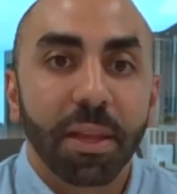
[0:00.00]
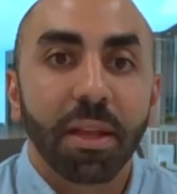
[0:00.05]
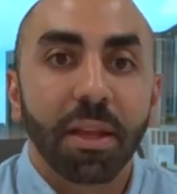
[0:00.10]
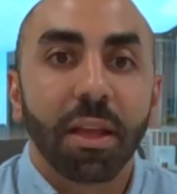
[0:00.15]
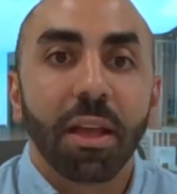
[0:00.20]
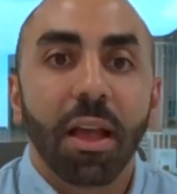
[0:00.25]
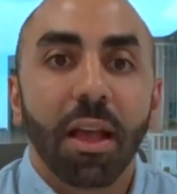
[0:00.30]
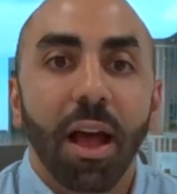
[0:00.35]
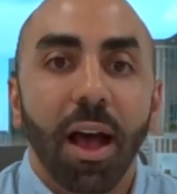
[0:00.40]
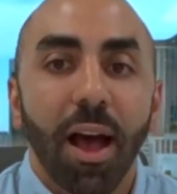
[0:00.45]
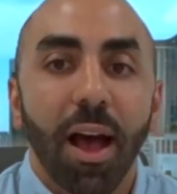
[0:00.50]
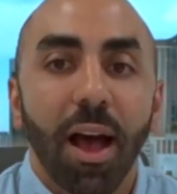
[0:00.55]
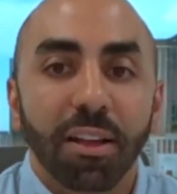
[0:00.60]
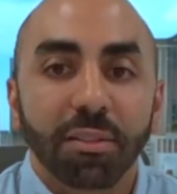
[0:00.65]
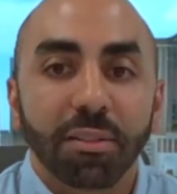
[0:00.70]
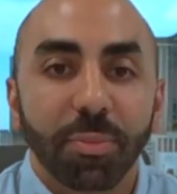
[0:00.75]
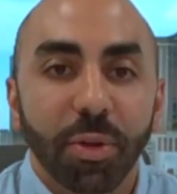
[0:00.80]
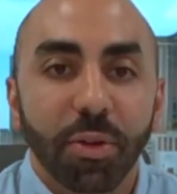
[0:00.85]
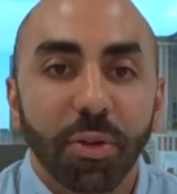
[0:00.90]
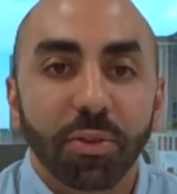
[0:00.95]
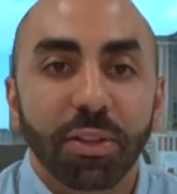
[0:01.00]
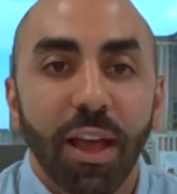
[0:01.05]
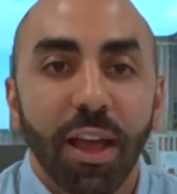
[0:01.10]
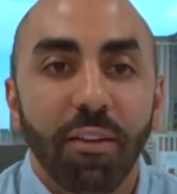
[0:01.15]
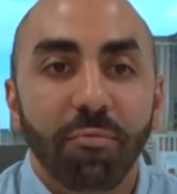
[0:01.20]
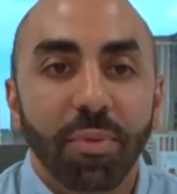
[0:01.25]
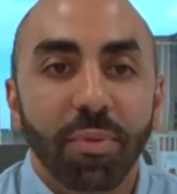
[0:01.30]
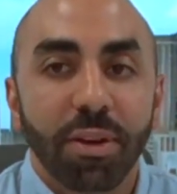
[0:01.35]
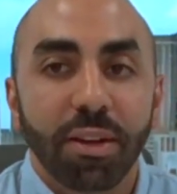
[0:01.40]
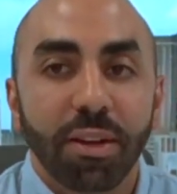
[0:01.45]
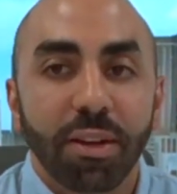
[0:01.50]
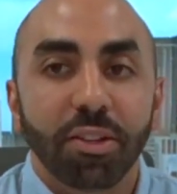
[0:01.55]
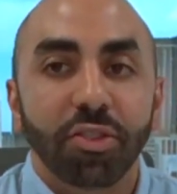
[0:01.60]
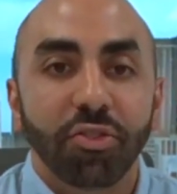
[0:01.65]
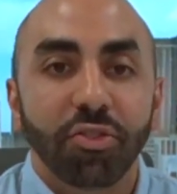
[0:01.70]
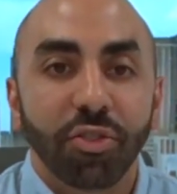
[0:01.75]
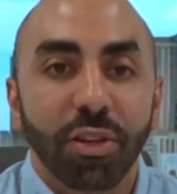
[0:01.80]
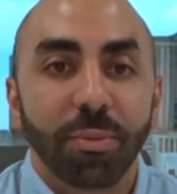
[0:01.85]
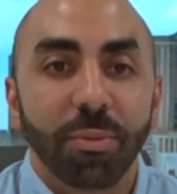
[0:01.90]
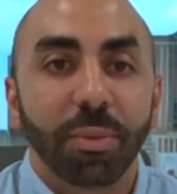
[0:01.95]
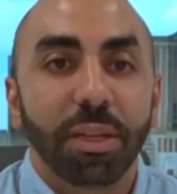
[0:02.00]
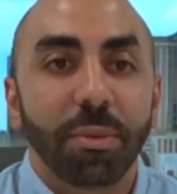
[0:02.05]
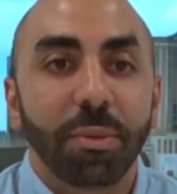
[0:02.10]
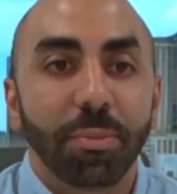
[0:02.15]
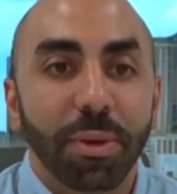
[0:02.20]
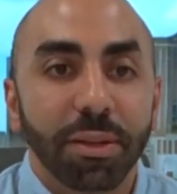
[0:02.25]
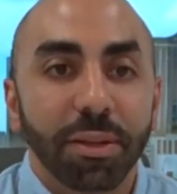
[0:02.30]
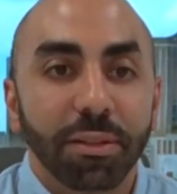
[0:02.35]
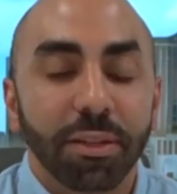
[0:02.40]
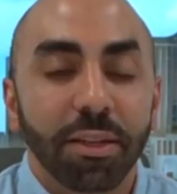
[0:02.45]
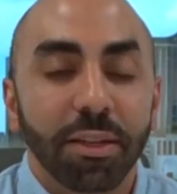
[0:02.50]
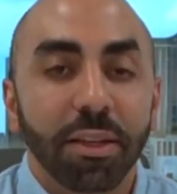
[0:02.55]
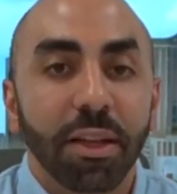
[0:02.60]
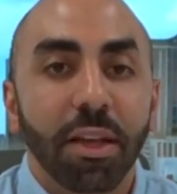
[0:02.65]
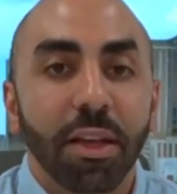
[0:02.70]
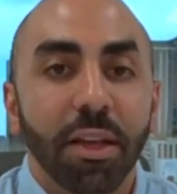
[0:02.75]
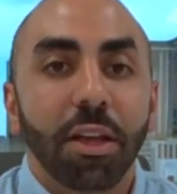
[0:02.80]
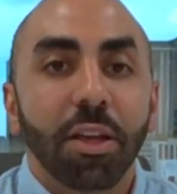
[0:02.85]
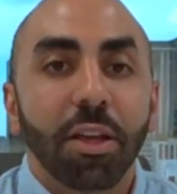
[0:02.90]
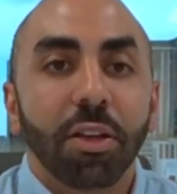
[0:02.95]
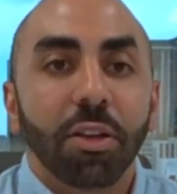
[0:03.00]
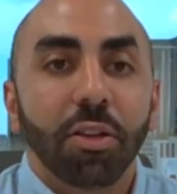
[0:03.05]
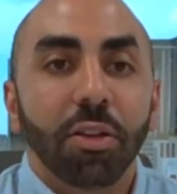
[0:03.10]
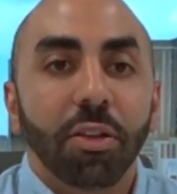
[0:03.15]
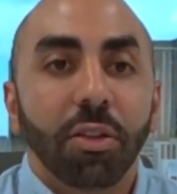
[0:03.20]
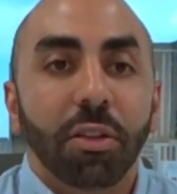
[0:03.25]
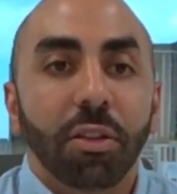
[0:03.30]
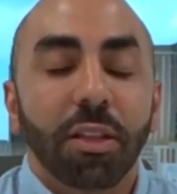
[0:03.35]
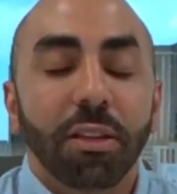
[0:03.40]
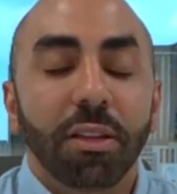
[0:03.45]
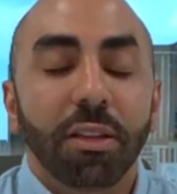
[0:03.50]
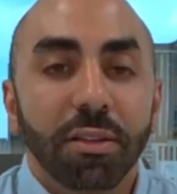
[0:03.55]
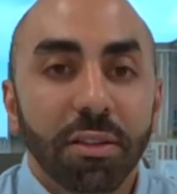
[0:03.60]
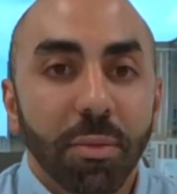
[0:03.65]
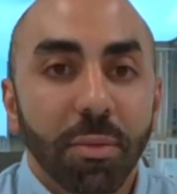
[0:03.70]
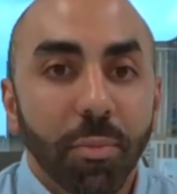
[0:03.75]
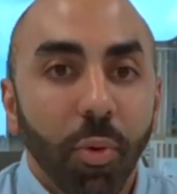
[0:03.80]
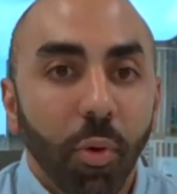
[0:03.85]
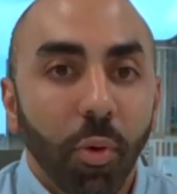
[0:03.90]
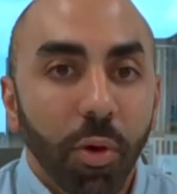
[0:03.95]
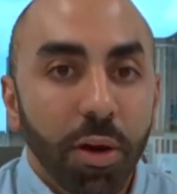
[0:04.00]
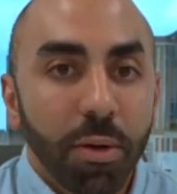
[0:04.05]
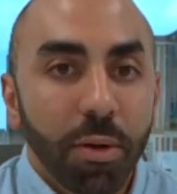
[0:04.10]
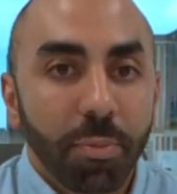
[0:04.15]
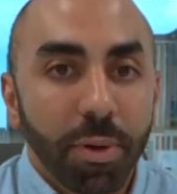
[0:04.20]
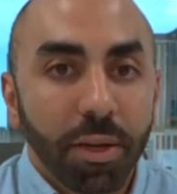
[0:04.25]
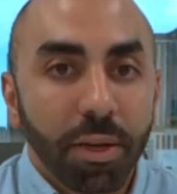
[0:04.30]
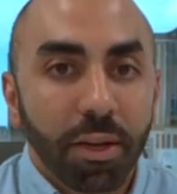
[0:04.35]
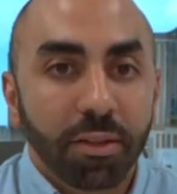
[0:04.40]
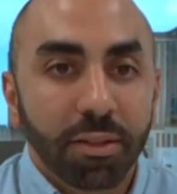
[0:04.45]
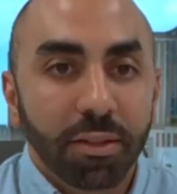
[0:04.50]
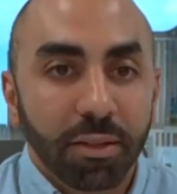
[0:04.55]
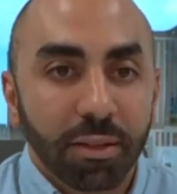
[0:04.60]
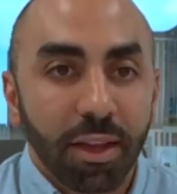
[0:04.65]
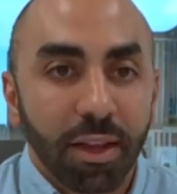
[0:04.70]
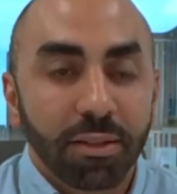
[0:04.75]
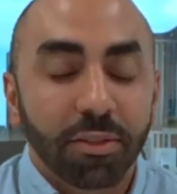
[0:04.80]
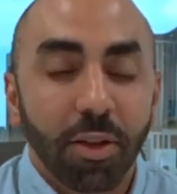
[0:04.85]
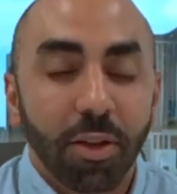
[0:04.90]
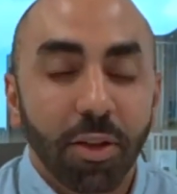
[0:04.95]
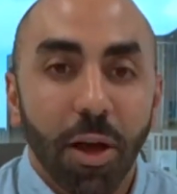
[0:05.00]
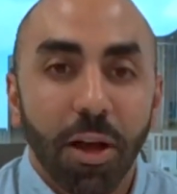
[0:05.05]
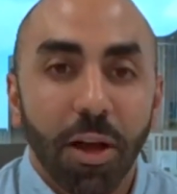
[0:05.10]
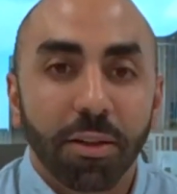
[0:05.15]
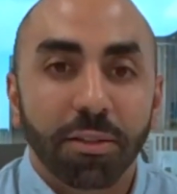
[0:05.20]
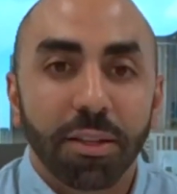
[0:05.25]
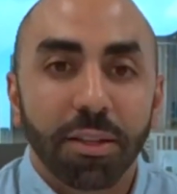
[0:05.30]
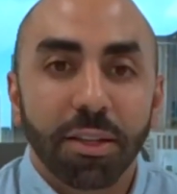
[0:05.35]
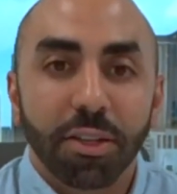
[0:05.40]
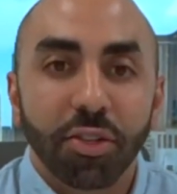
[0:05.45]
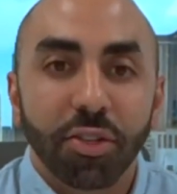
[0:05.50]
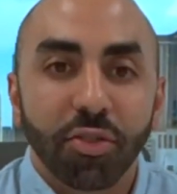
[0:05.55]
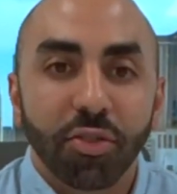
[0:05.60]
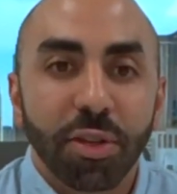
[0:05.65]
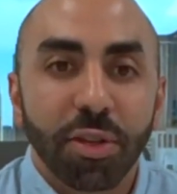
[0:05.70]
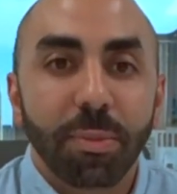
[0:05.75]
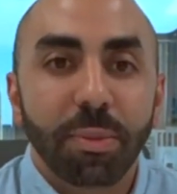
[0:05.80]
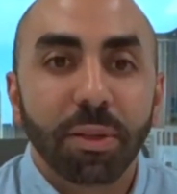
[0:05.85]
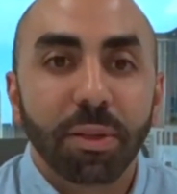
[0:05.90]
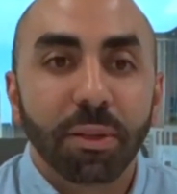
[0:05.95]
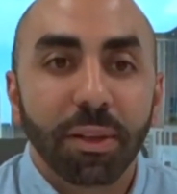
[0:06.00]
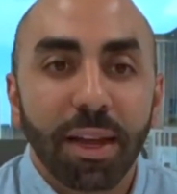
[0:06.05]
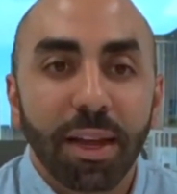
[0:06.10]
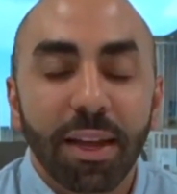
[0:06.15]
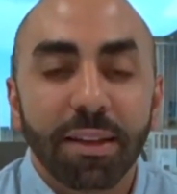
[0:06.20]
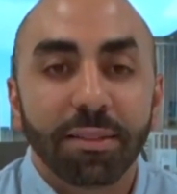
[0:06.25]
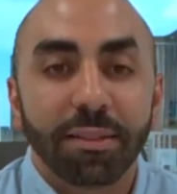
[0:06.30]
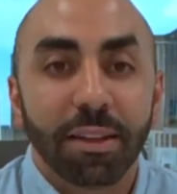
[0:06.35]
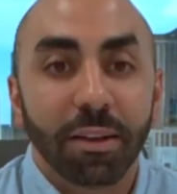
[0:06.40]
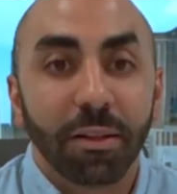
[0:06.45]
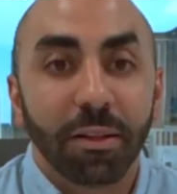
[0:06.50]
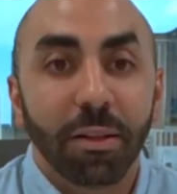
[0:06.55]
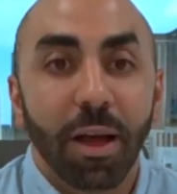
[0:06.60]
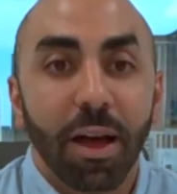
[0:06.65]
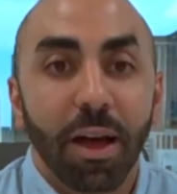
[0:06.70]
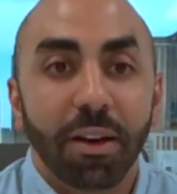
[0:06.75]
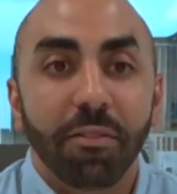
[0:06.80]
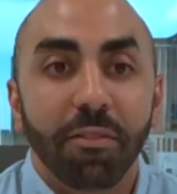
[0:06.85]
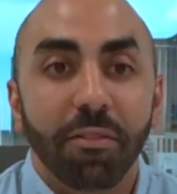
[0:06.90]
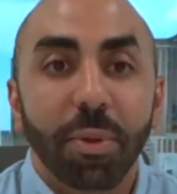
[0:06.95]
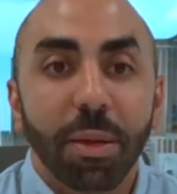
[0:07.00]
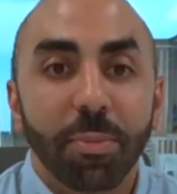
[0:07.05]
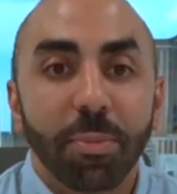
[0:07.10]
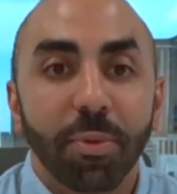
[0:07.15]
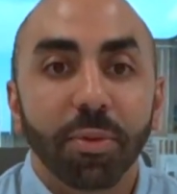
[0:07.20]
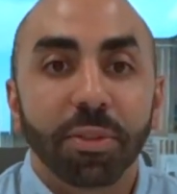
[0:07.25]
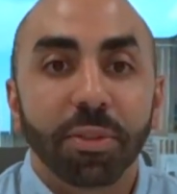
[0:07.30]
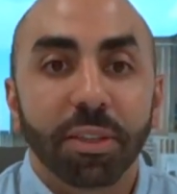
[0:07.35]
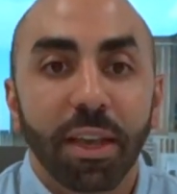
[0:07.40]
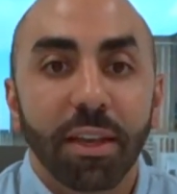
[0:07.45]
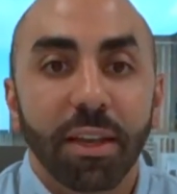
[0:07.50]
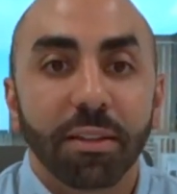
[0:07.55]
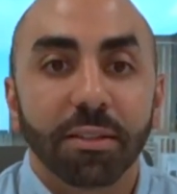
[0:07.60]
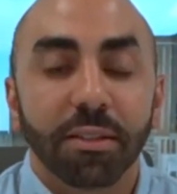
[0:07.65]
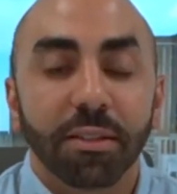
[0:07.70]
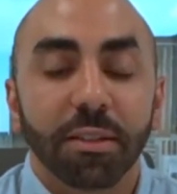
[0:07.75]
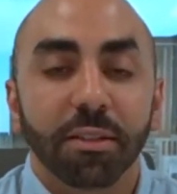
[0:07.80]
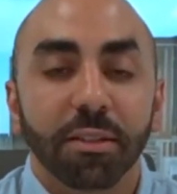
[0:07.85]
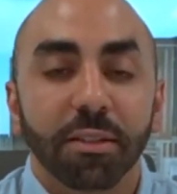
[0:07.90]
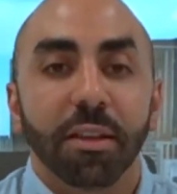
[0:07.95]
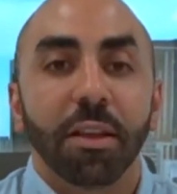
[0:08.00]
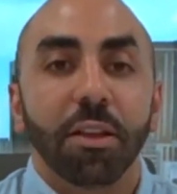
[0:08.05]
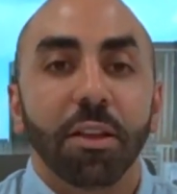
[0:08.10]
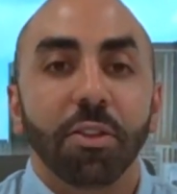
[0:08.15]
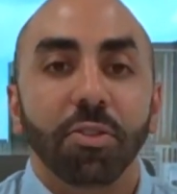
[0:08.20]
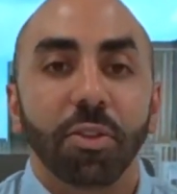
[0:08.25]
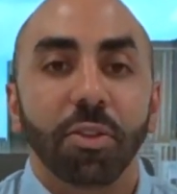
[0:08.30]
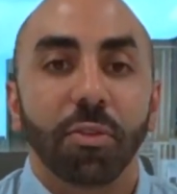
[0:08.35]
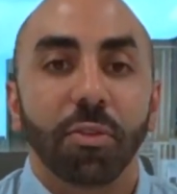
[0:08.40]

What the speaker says: Hospitals have been extremely busy. This is important because this has caused extreme delays in a lot of people's cases. So for